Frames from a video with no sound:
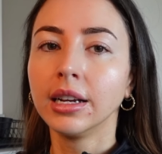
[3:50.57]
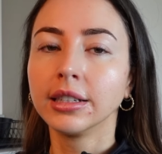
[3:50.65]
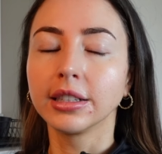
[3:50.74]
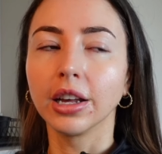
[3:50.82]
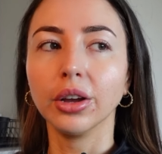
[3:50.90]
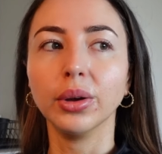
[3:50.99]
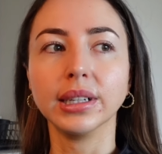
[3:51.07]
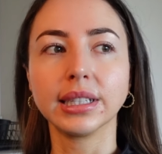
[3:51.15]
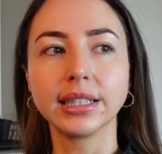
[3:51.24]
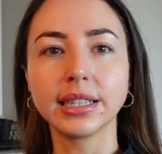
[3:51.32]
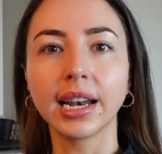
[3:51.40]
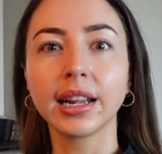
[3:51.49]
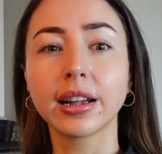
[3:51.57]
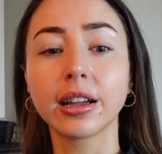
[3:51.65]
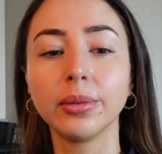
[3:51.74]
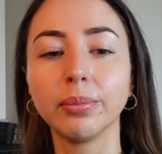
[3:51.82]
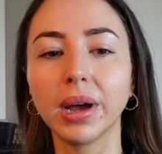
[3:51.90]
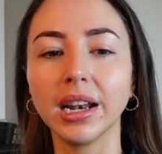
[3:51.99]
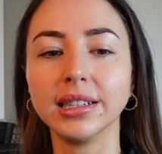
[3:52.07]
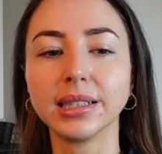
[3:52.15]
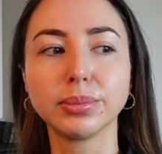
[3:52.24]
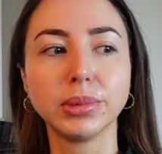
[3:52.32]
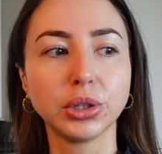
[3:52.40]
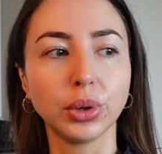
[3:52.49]
So it's a delicate
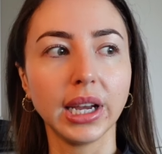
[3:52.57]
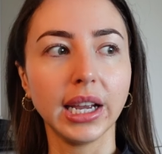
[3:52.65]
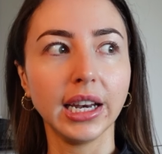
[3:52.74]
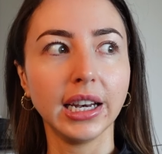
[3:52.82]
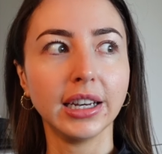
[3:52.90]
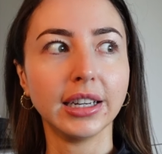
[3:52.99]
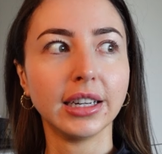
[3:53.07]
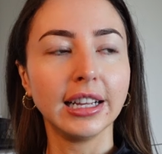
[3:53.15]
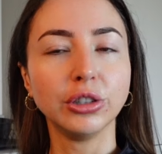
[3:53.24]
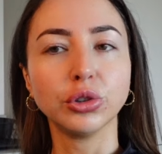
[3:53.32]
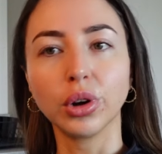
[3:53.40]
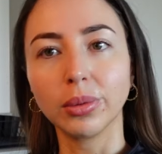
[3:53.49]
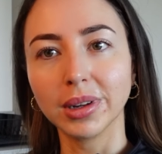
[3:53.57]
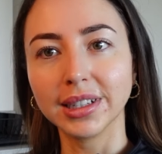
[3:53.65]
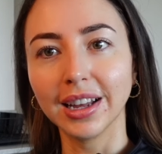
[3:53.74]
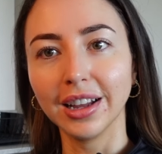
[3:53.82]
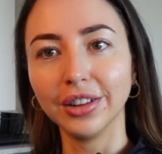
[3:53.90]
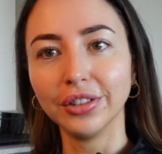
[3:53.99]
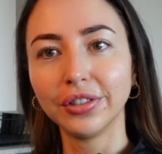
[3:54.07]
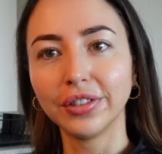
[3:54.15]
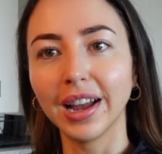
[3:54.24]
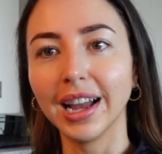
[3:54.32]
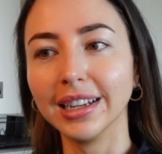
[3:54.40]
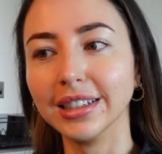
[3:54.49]
balance between enjoying myself
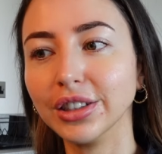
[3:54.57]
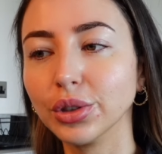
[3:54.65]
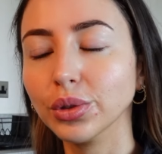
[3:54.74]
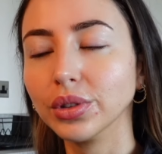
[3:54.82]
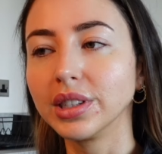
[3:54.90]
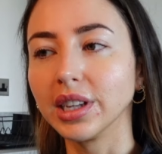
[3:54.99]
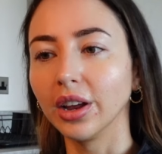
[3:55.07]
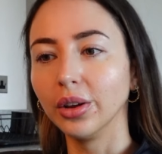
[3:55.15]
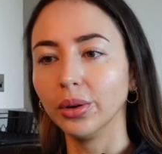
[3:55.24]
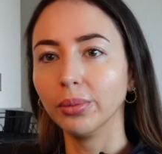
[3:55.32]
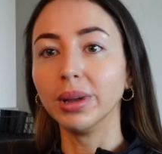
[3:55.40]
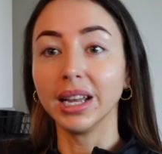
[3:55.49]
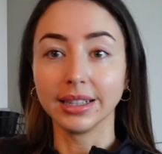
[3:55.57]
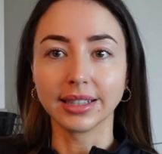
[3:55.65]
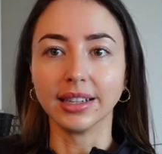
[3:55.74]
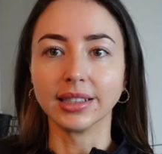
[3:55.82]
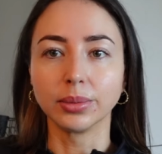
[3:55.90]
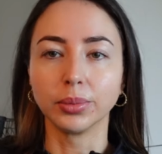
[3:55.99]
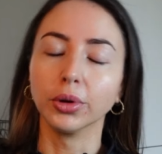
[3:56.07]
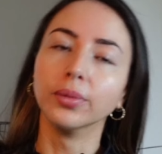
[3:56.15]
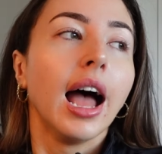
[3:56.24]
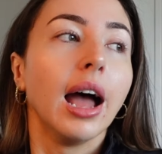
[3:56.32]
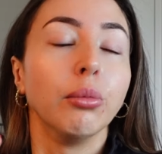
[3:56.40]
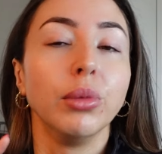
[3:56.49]
and also being
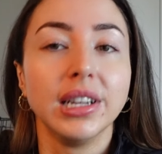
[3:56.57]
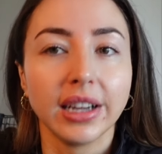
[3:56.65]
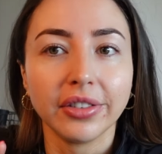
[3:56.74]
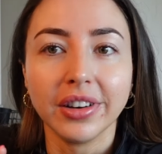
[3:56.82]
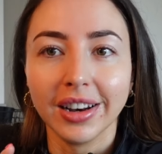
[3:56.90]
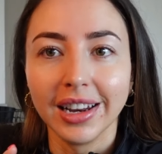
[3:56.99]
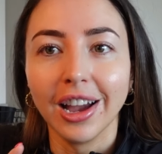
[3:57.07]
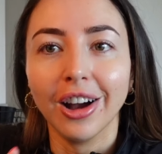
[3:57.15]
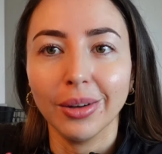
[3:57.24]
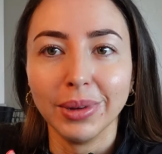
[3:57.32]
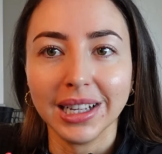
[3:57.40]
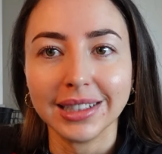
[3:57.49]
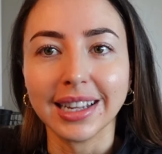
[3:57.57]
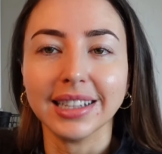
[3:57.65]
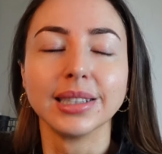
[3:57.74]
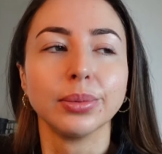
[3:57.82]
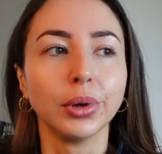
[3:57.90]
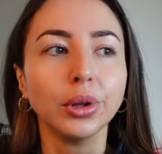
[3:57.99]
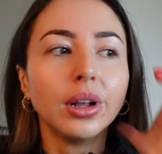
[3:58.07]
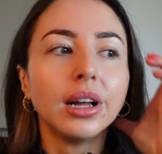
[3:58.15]
sensible. And we definitely are being sensible.